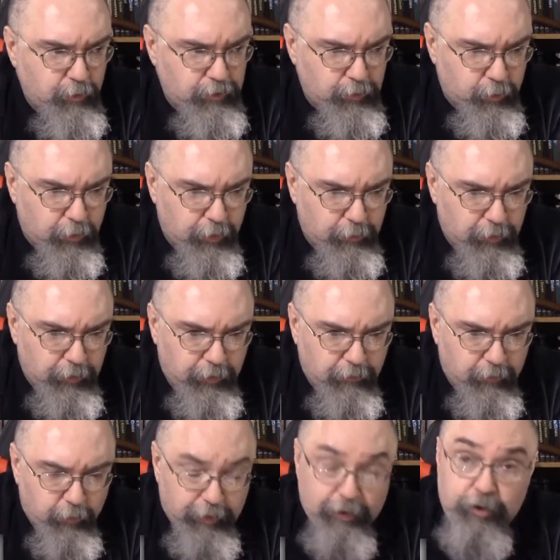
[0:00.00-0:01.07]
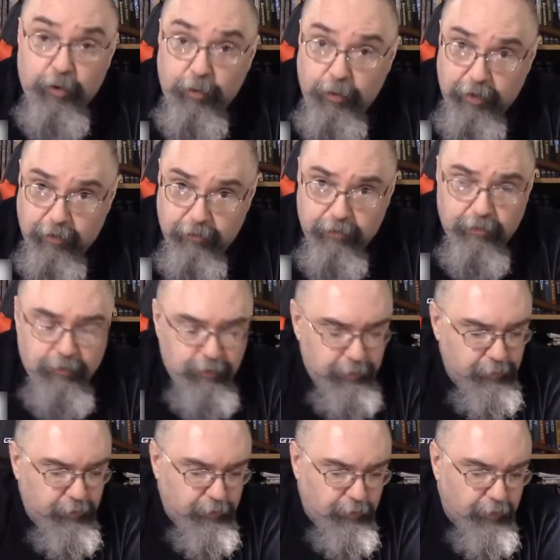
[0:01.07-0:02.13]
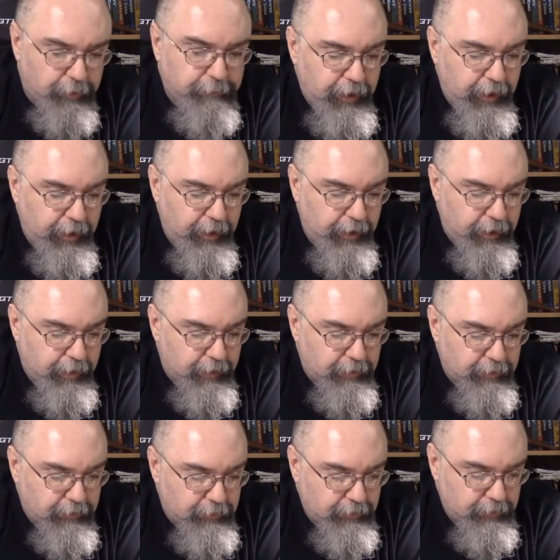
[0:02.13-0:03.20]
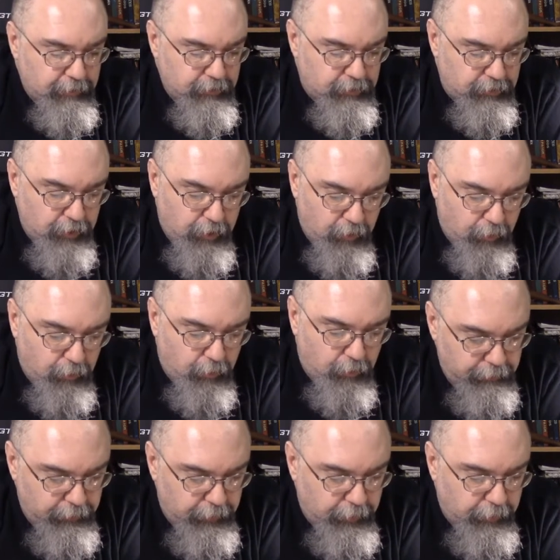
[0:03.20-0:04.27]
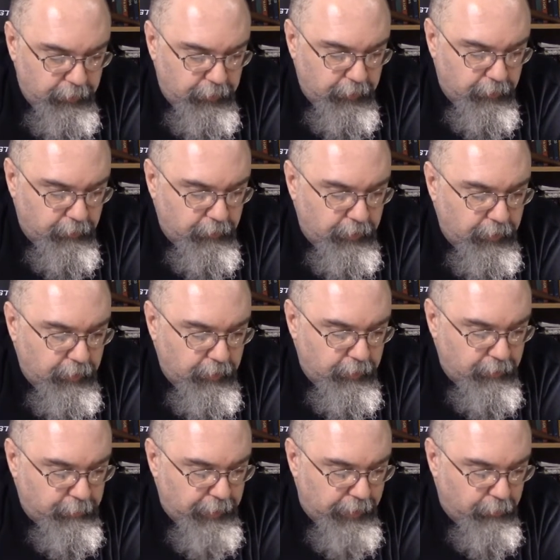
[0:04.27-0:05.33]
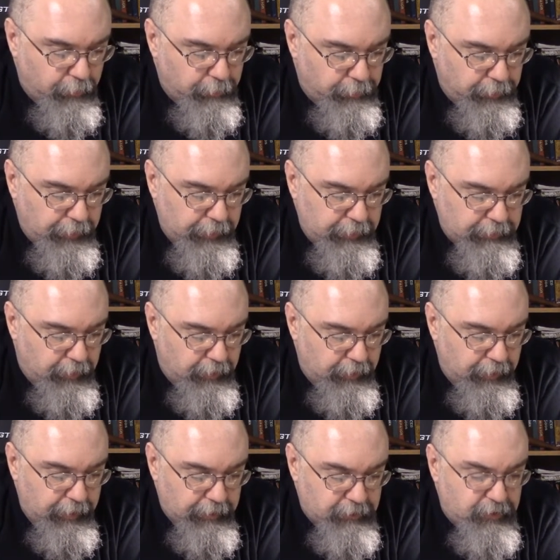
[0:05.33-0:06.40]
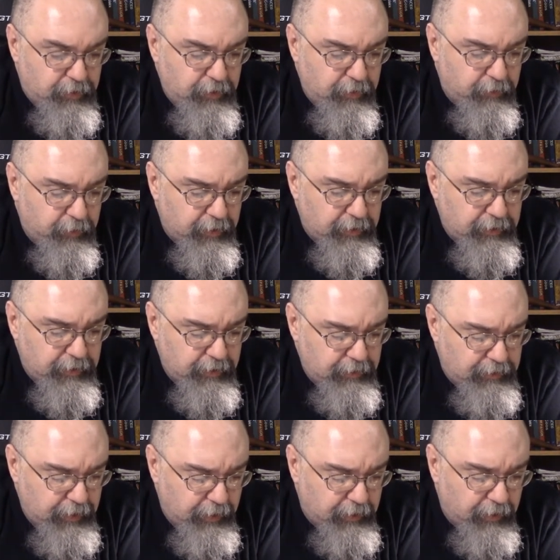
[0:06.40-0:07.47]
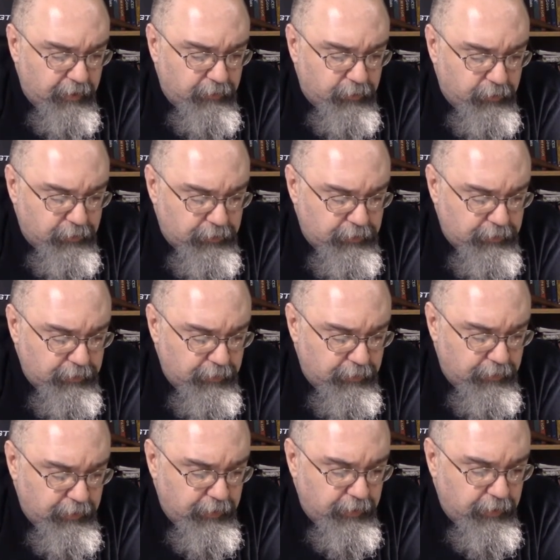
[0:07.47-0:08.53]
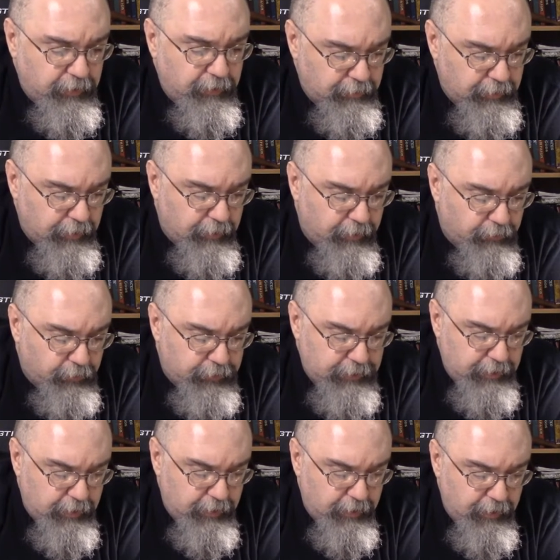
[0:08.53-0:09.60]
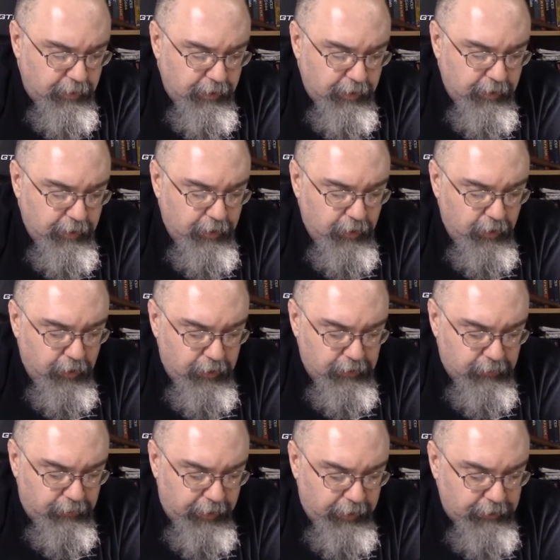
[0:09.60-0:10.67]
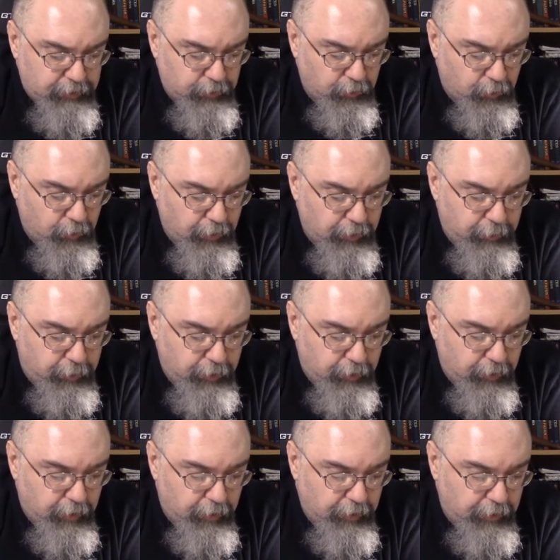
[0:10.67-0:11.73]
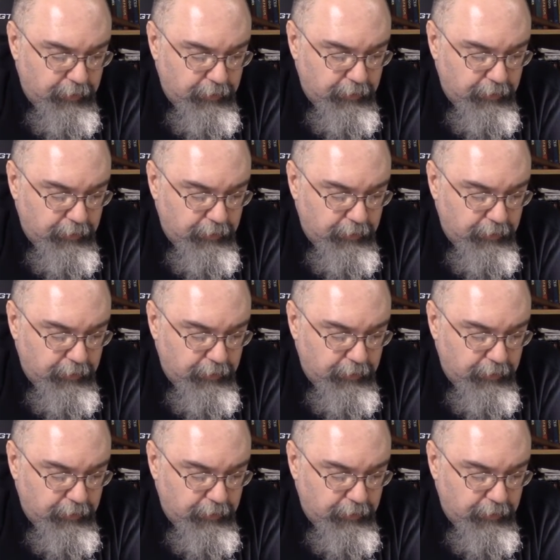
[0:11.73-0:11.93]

what I'm looking for, intuitive to put on. And so there you go. The powered plate, it has two different tech levels. The tech level 10 is a vac suit 1 to put on,